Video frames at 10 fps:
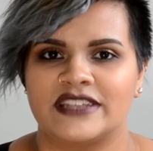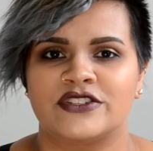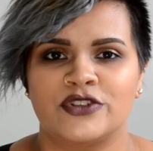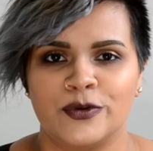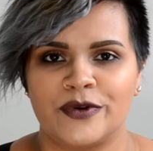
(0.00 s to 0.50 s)
It's
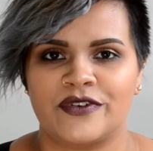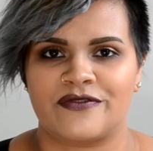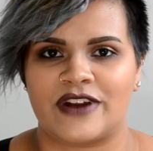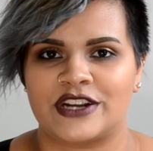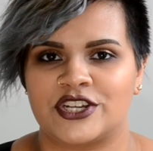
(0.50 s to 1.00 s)
super
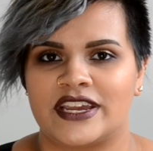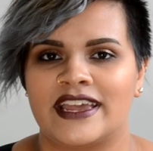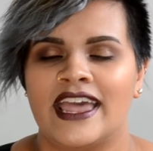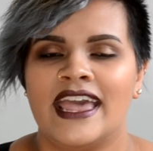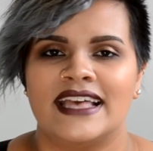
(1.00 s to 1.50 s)
refreshing.
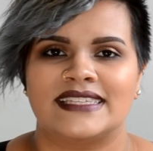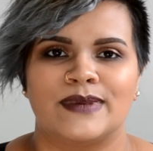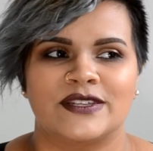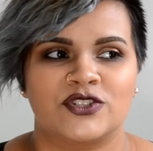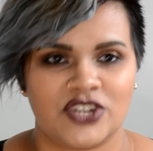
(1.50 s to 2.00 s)
It
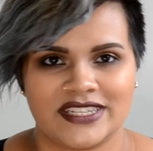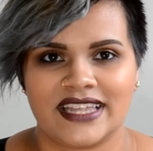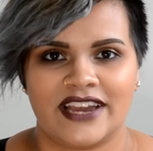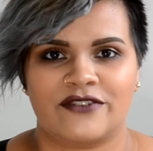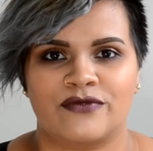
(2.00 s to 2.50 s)
smells just
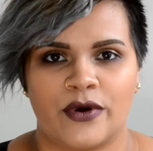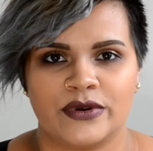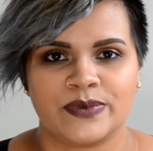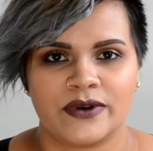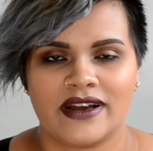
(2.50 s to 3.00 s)
like
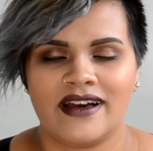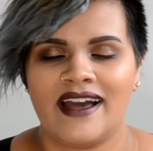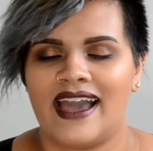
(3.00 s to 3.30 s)
rose water,